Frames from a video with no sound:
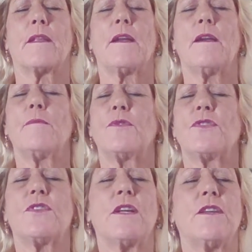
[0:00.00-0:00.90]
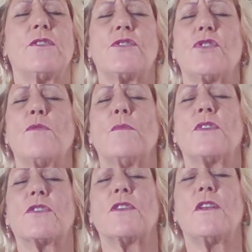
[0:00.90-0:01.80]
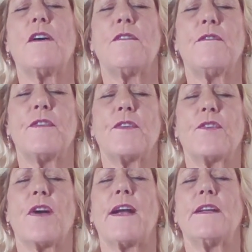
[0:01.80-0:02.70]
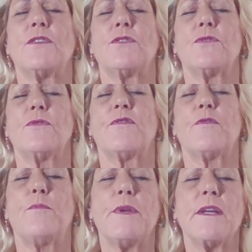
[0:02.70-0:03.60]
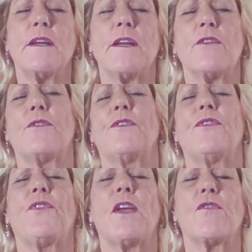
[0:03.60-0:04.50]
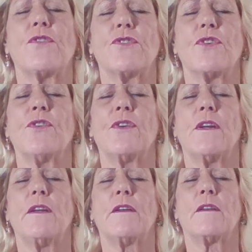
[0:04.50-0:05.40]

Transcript: And I'm just sending so much love and gratitude for being here on this sacred journey.